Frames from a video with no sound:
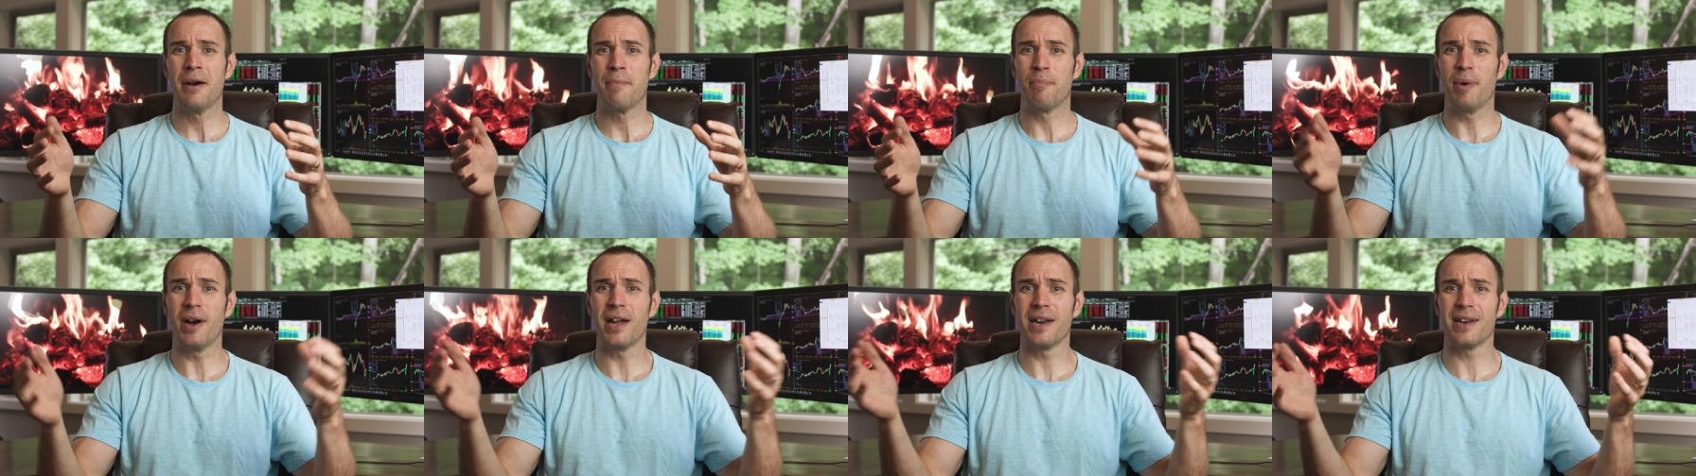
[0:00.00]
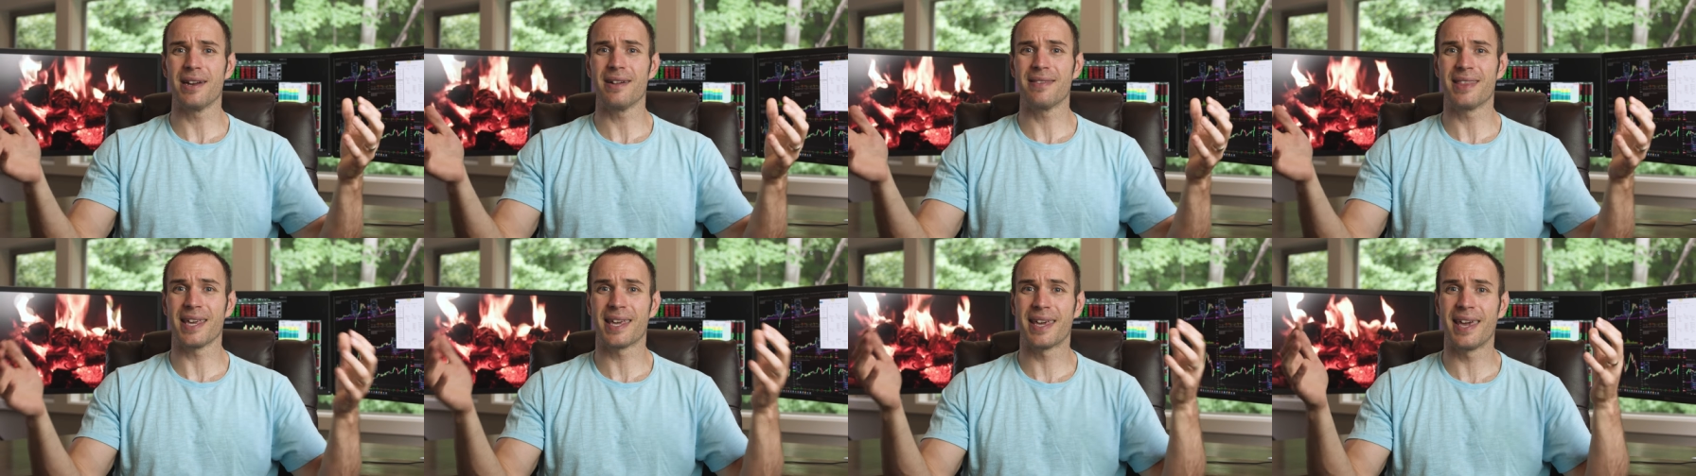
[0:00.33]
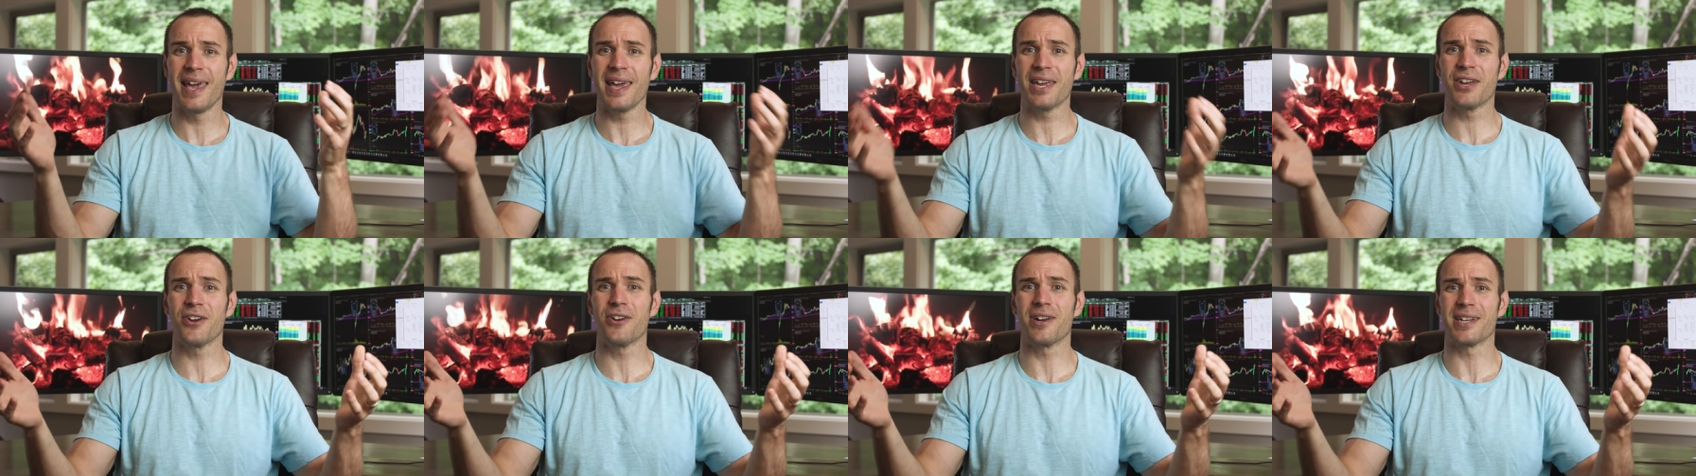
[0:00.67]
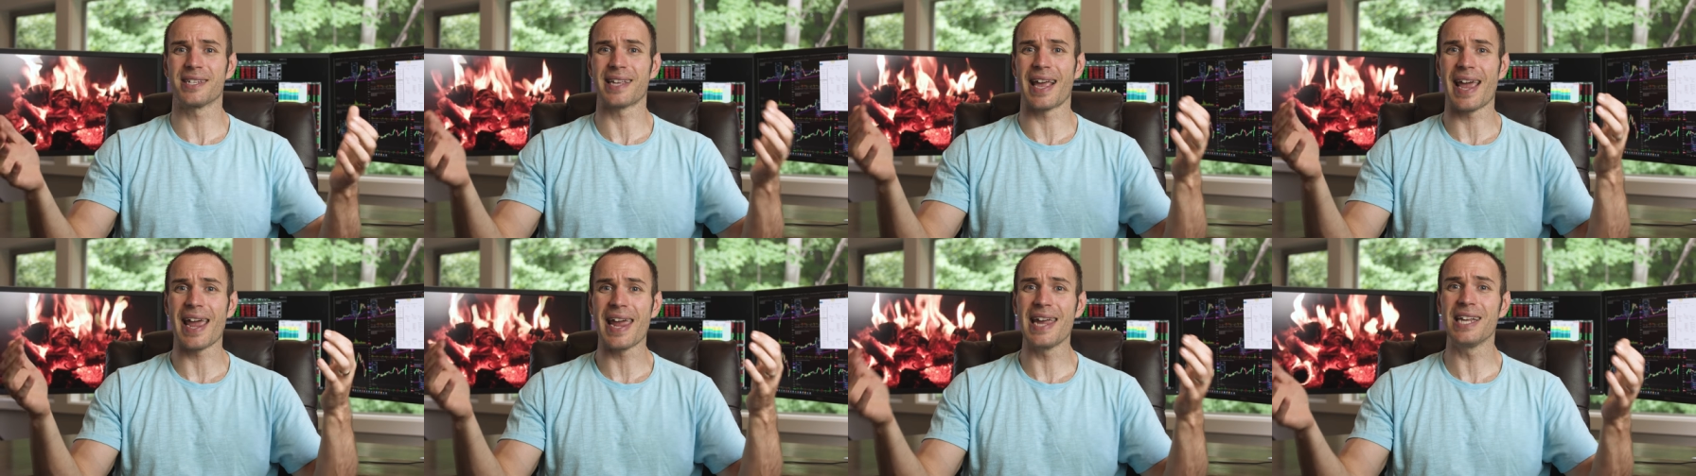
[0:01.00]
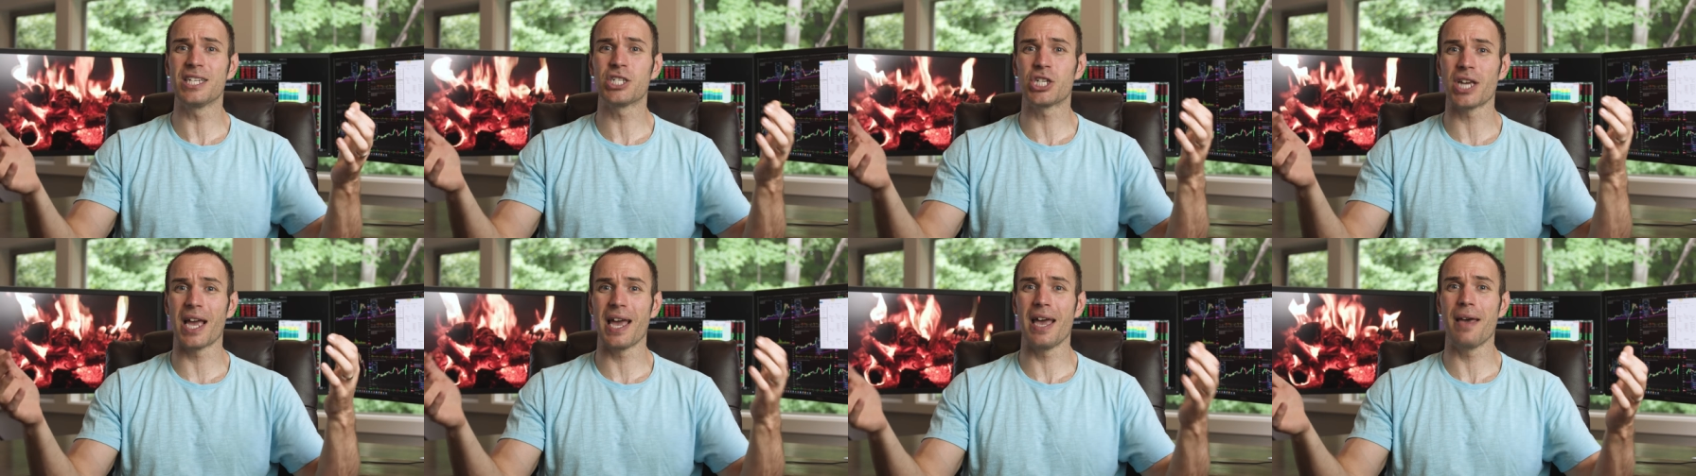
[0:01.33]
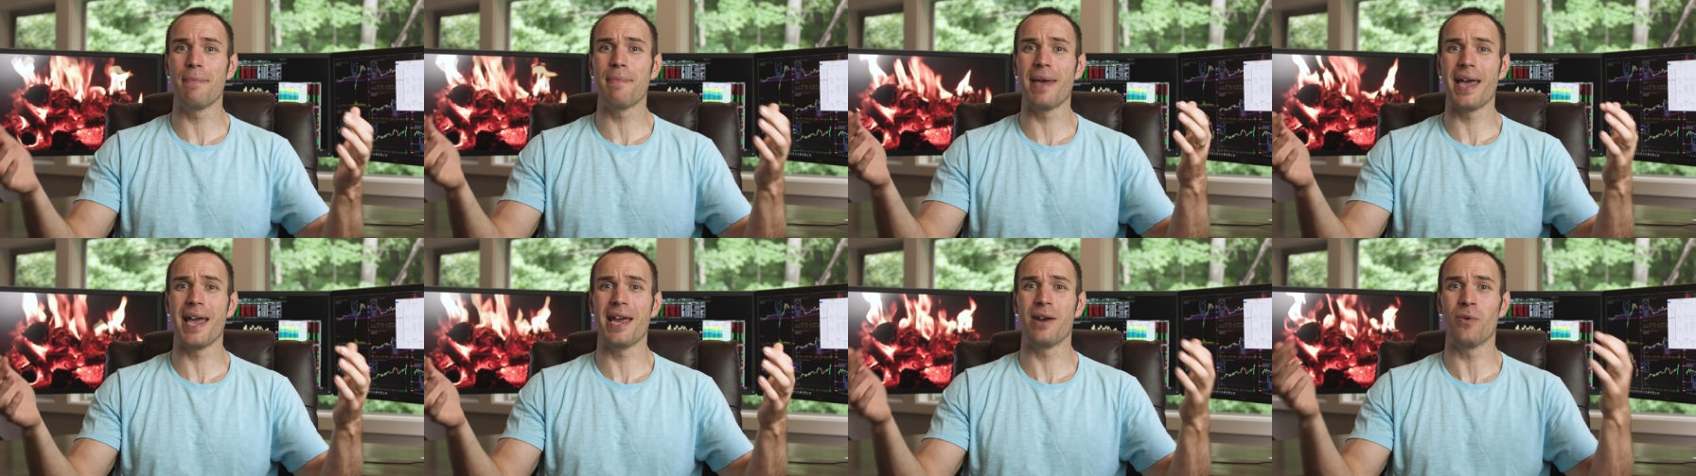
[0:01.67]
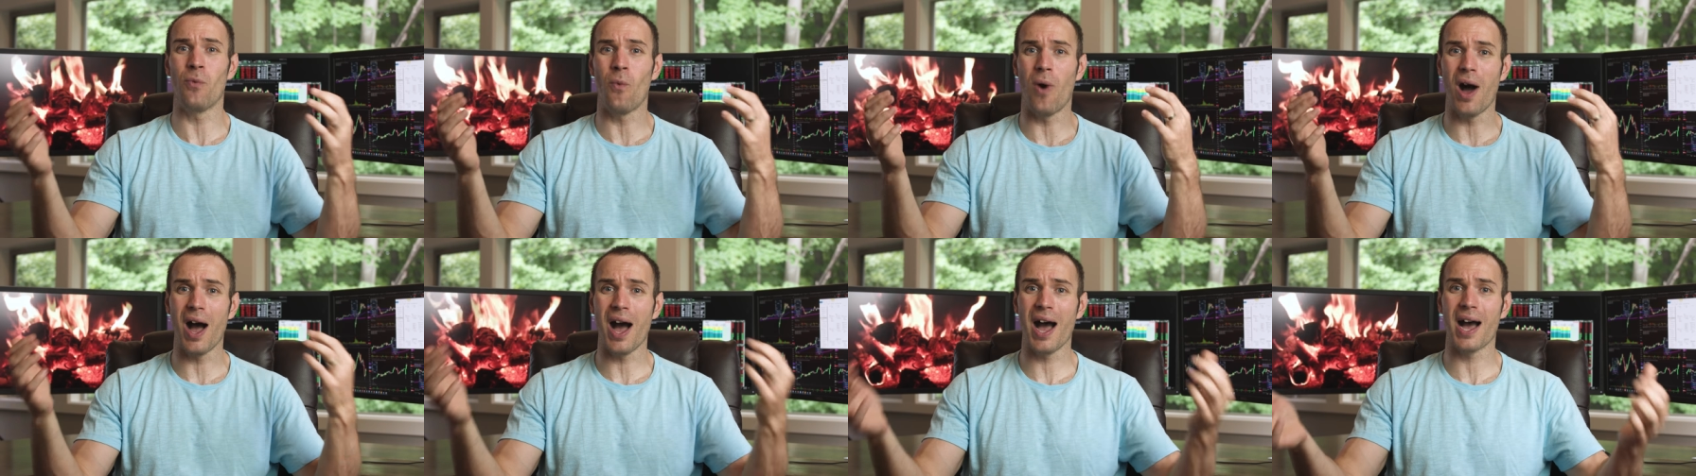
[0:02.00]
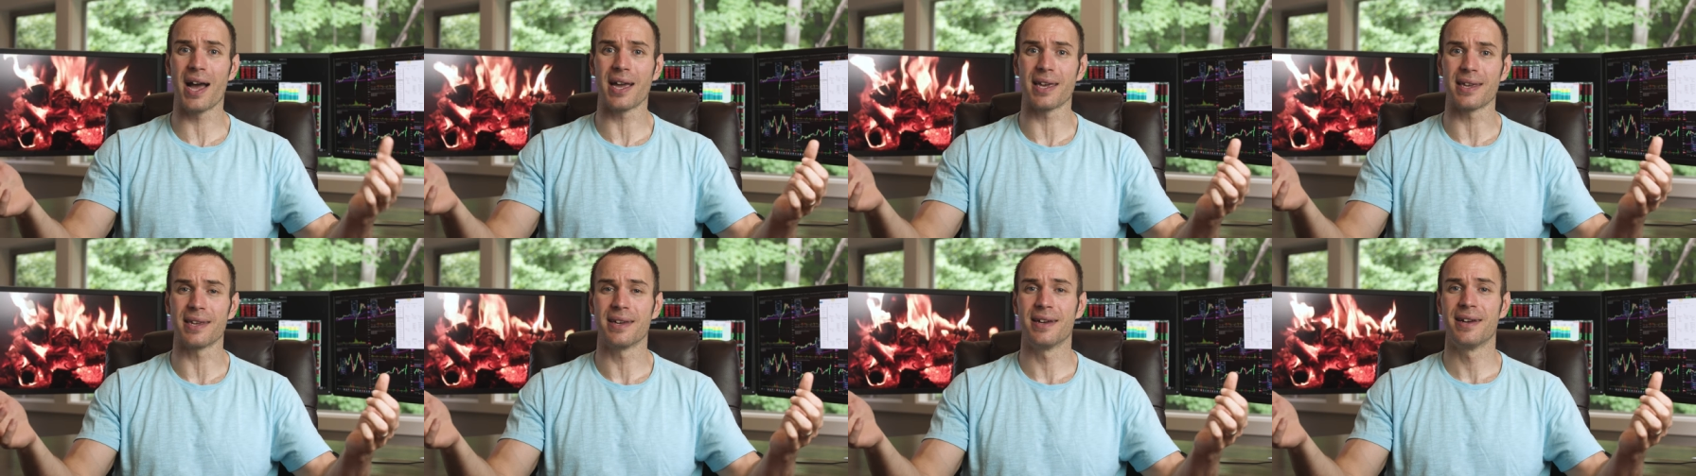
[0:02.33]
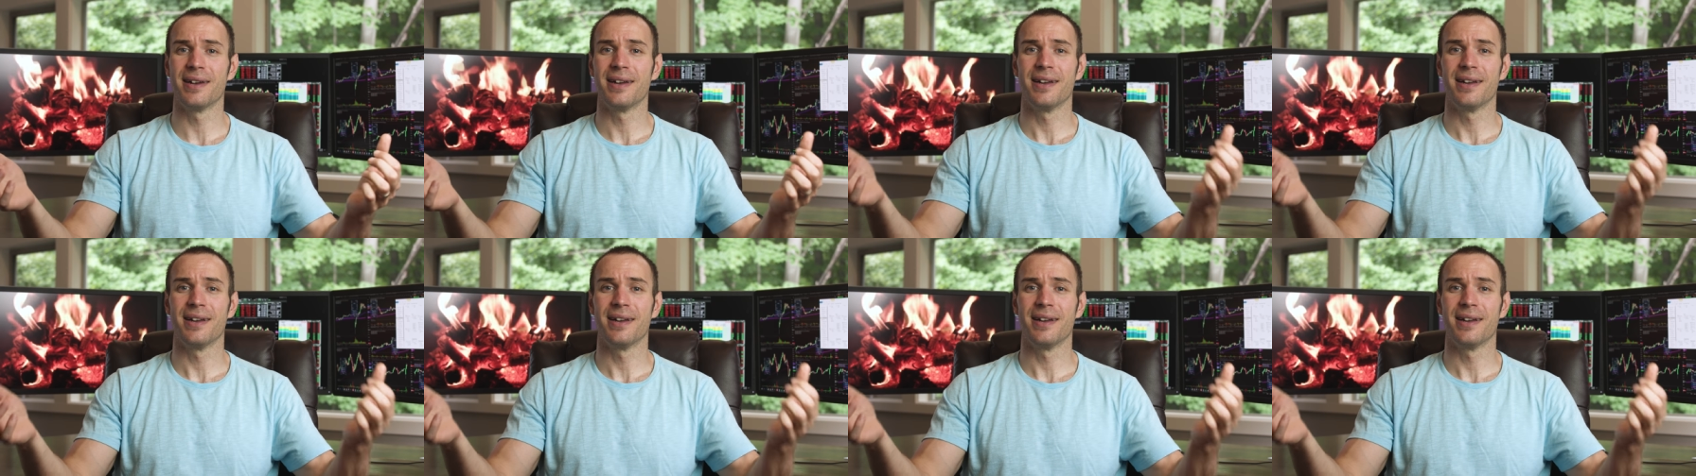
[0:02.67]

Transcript: But the kicker is HMNY.